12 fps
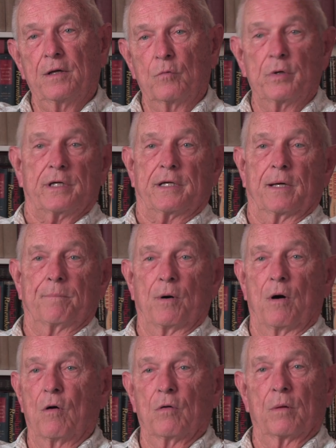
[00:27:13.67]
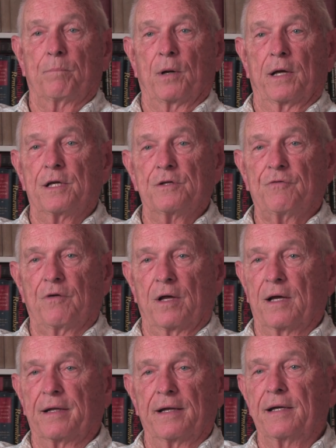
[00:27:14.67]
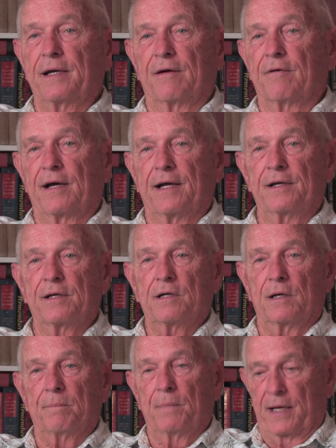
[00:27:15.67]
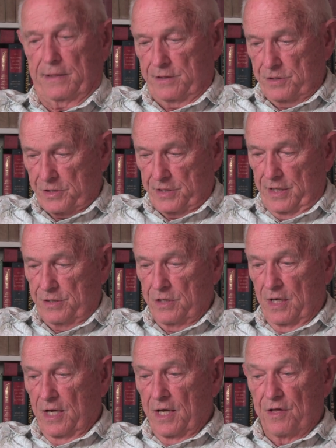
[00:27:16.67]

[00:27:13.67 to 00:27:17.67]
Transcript: We kept all the planes flying. They never had to cut back their schedule.